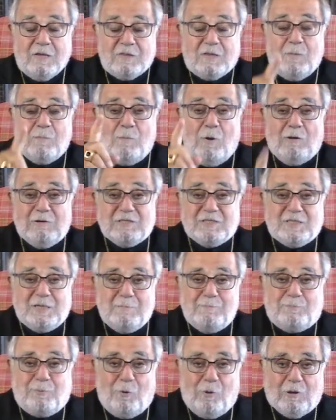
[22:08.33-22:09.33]
The most
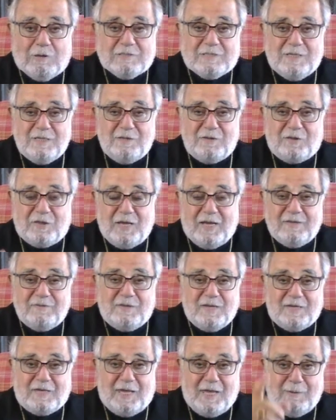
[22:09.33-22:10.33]
important thing
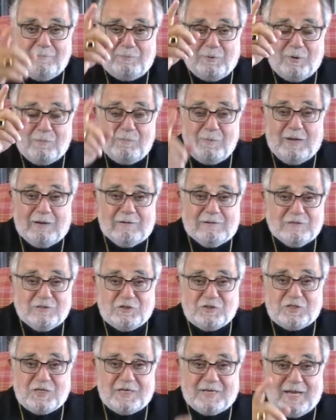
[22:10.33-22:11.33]
to keep your
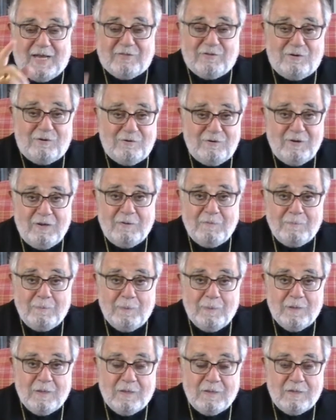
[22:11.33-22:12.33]
marriage together
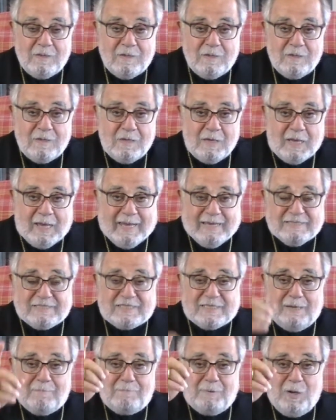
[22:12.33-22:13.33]

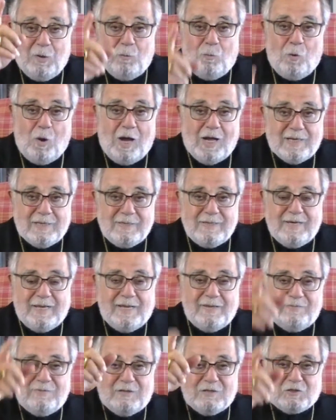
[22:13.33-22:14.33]
is to be one
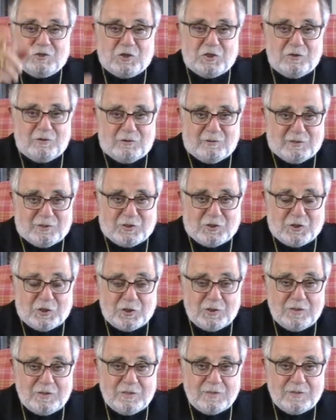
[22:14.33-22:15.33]
in the church,